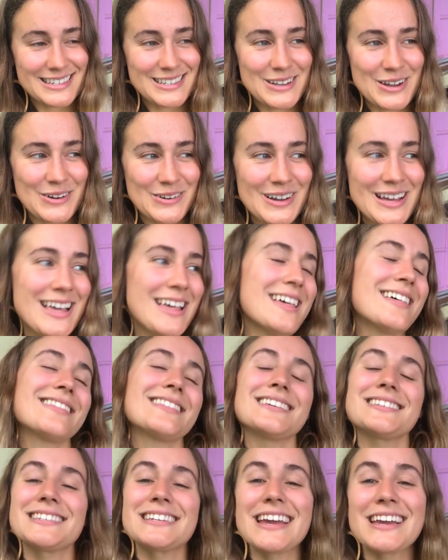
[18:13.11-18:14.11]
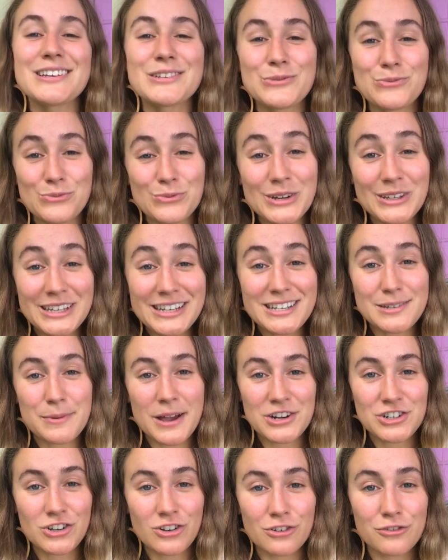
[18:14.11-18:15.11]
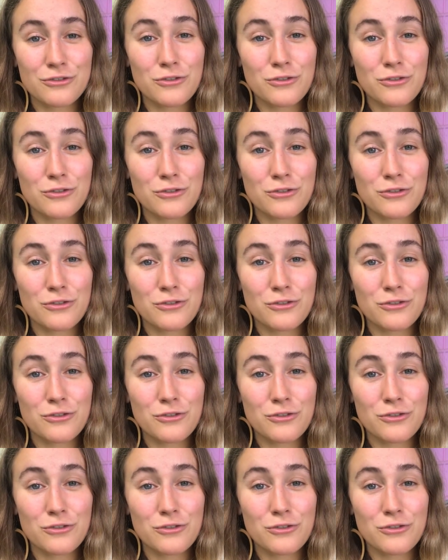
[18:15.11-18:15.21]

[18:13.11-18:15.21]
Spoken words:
So this day is really special